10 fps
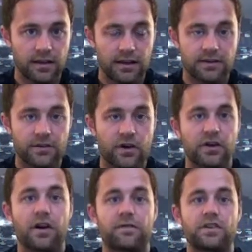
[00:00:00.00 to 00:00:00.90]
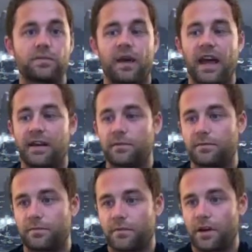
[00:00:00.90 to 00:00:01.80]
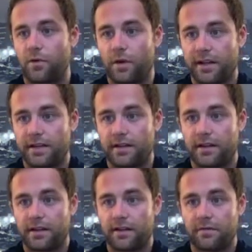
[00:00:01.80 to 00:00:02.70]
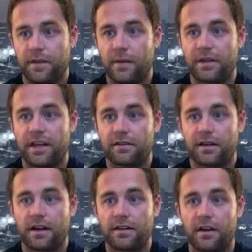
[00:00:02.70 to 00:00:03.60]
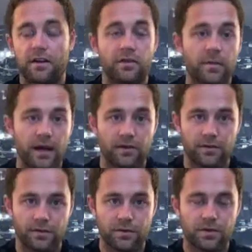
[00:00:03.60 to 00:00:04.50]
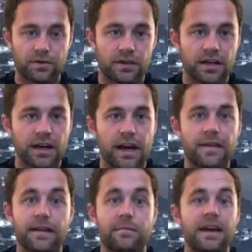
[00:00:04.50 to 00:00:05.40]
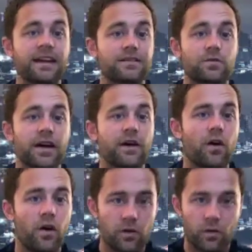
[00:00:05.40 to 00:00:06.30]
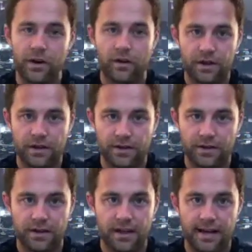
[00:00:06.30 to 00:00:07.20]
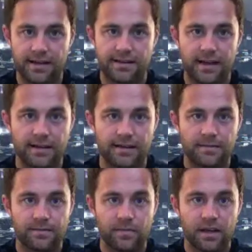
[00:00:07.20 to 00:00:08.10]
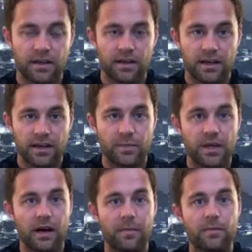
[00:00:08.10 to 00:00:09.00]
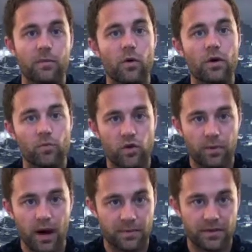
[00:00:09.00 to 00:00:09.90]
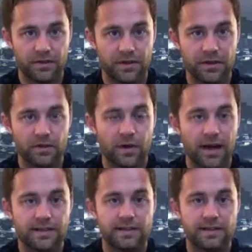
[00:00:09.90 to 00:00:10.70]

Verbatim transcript: It started off in Japan, according to the Family Health Guide in the Harvard Medical School, and then made its way all the way over here to the United States. It's becoming more and more popular in the U.S.